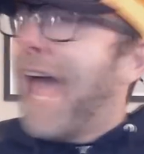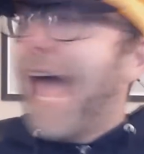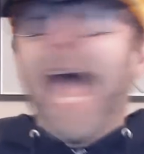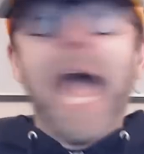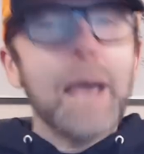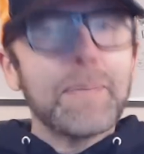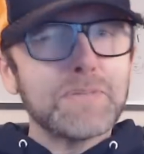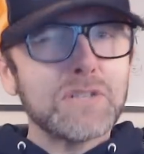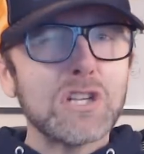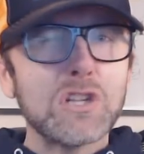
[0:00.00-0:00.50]

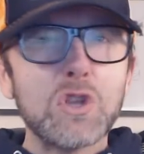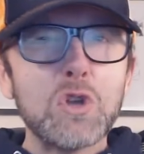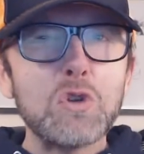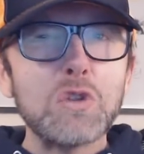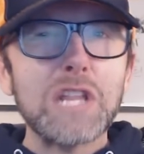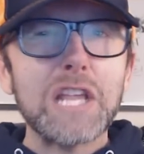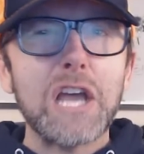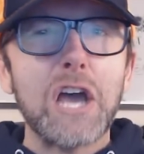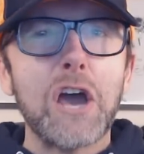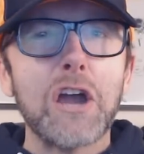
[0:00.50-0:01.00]

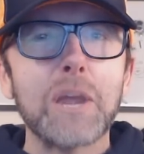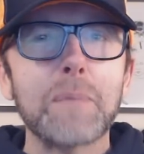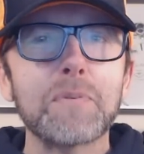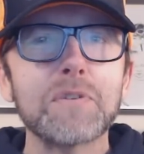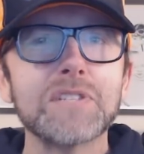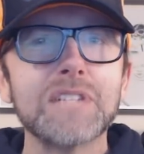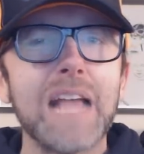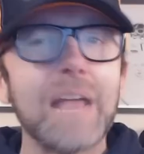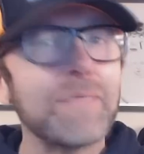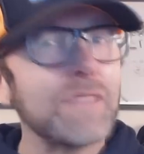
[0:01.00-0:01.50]
Absolutely,
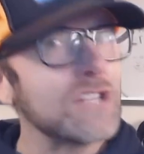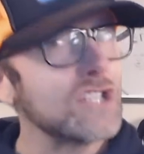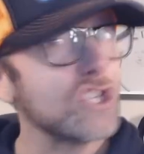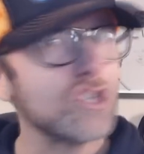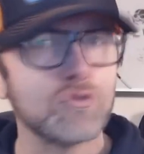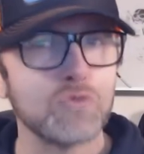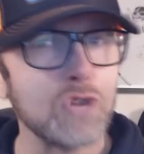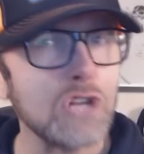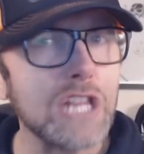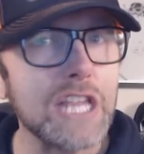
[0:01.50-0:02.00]
100%. This
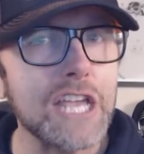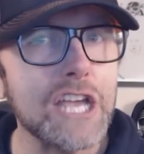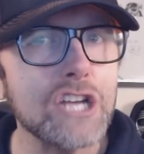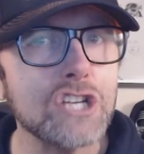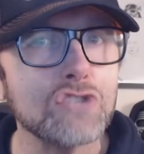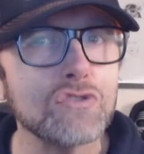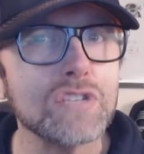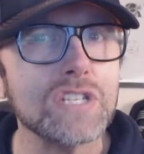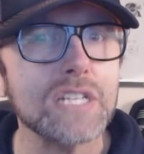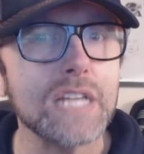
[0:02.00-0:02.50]
is really
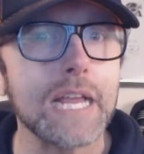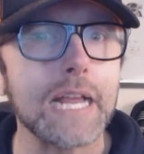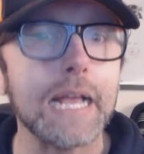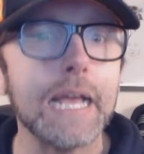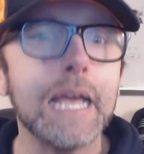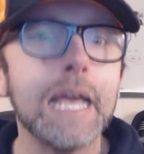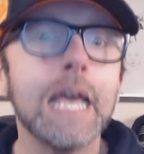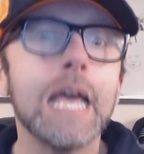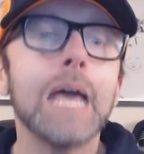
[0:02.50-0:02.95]
interesting.